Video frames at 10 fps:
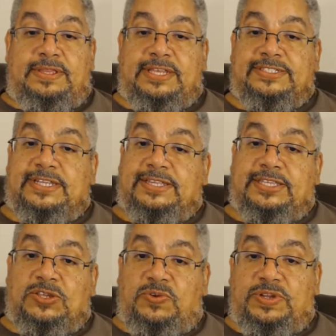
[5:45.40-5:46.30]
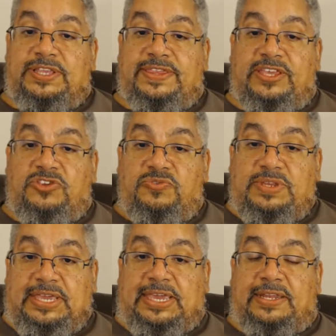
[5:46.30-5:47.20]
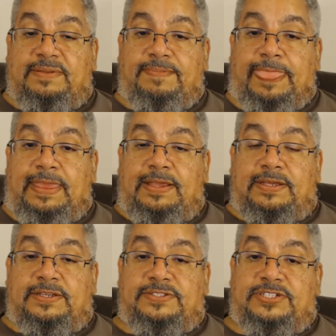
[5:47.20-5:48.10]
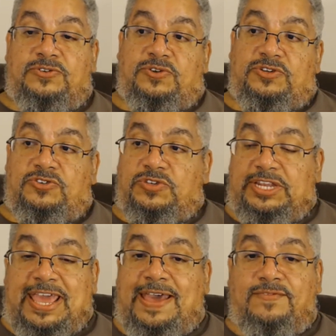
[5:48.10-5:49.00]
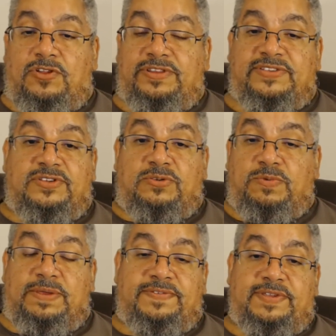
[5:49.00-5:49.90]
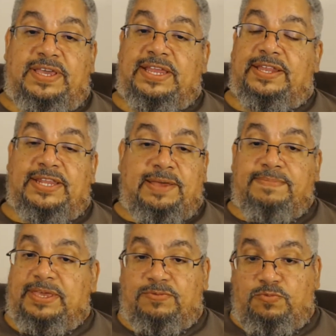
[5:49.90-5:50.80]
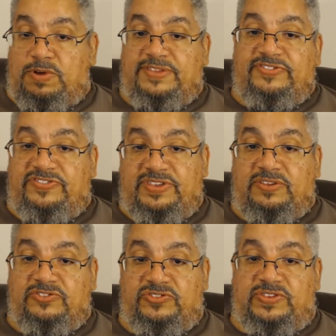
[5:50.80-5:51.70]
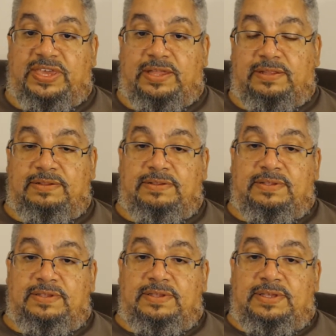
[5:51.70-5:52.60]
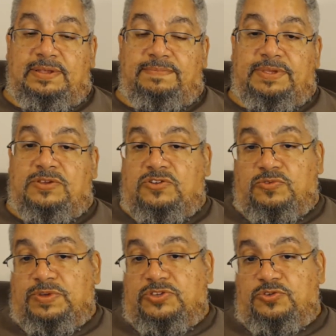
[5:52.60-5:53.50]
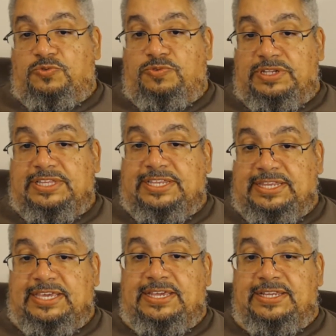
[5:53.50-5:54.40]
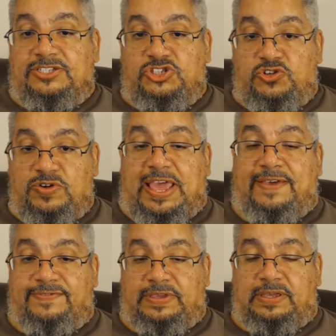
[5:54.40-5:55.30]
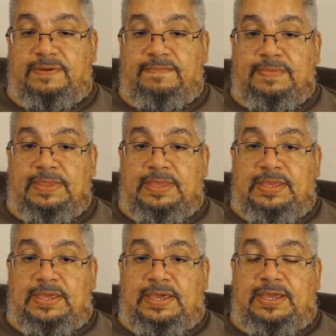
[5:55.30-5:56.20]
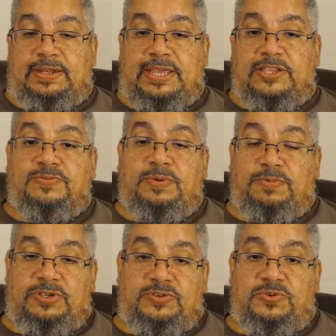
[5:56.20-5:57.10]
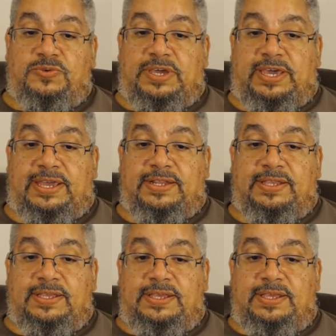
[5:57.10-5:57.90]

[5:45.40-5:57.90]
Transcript: that's not the only thing you need, because in order you can have all this on a website and not make one single sale, because what you really need is traffic, and that's what we do at